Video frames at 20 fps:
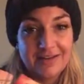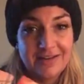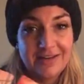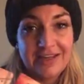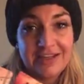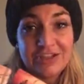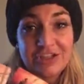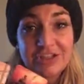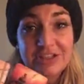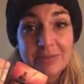
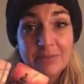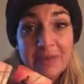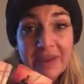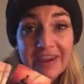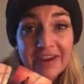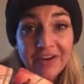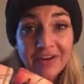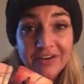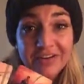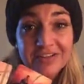It just
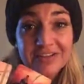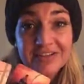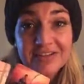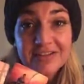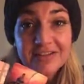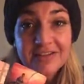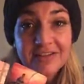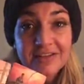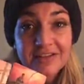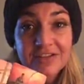appears.
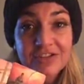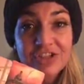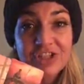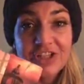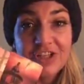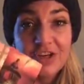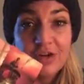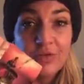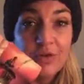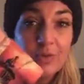She
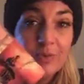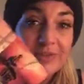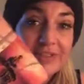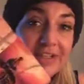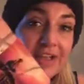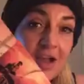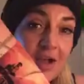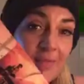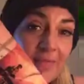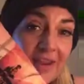knew it was
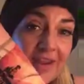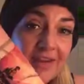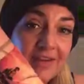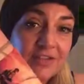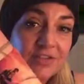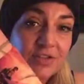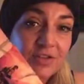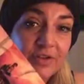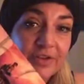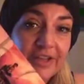
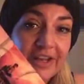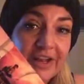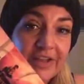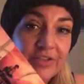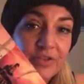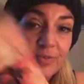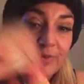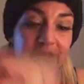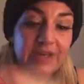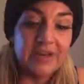coming, looking out
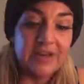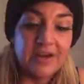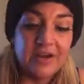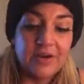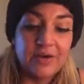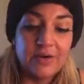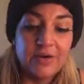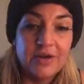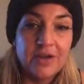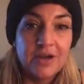the
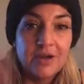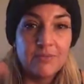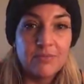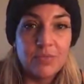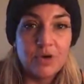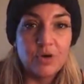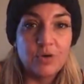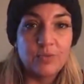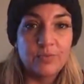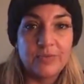window,
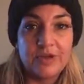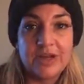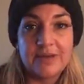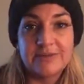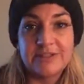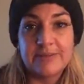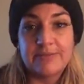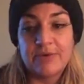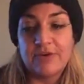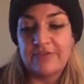boom, comes
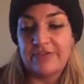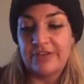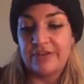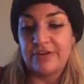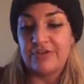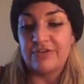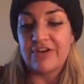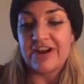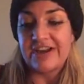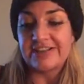up over the
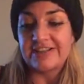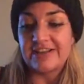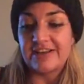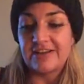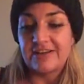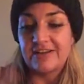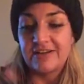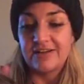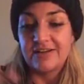horizon.